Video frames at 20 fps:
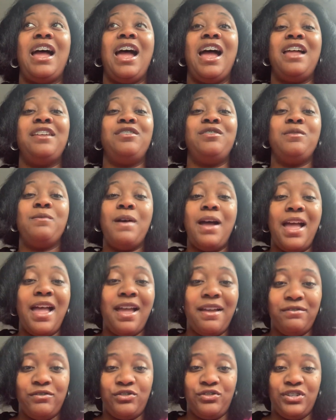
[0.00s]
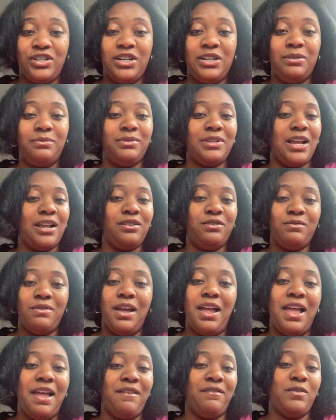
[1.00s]
I know I have dreams, I know
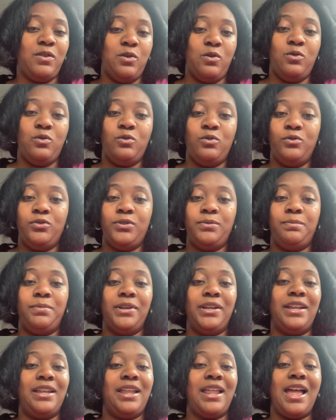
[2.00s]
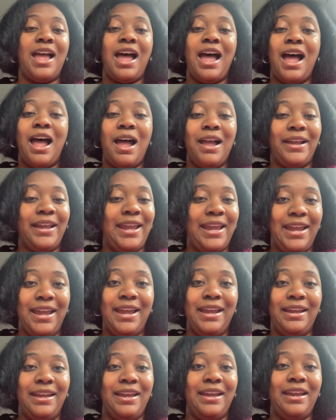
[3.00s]
I have goals, but I
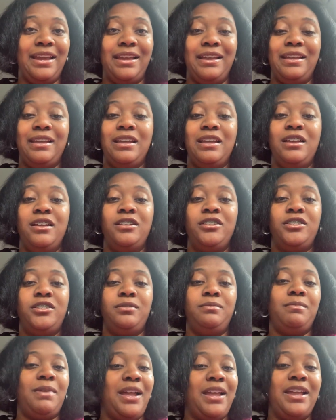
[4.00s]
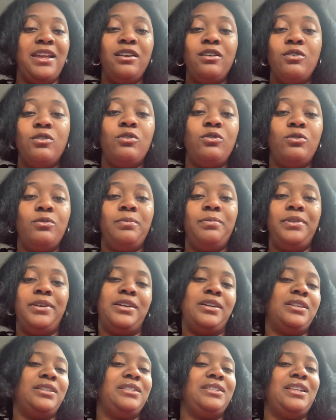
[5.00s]
can't get to my end goal
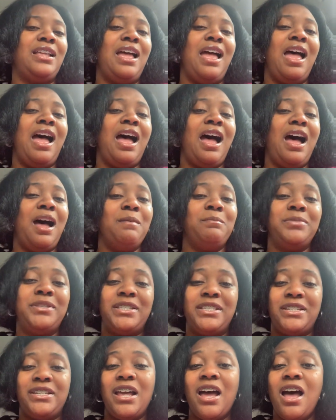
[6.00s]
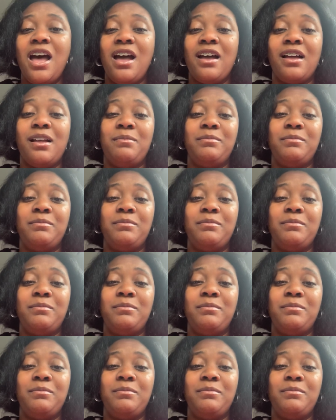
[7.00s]
because I'm stuck.